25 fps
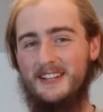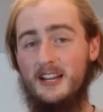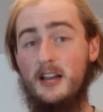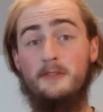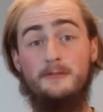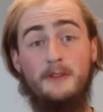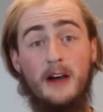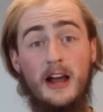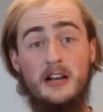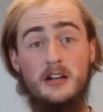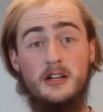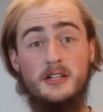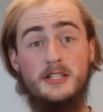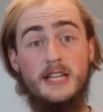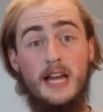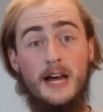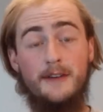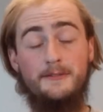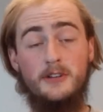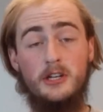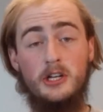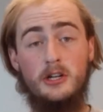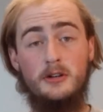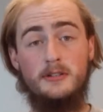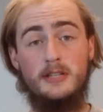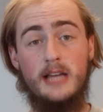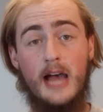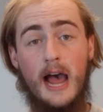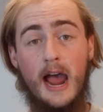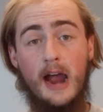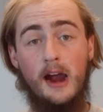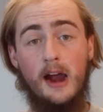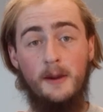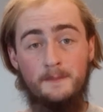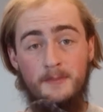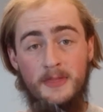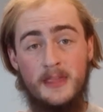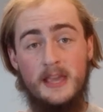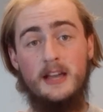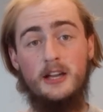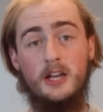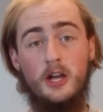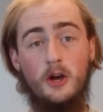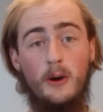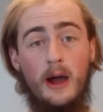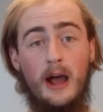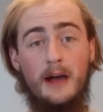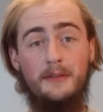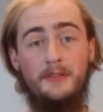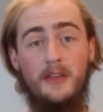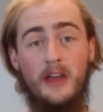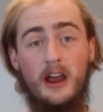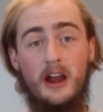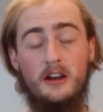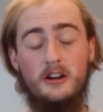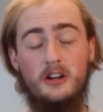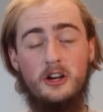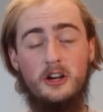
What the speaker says: Find yourself a new tire, go out there,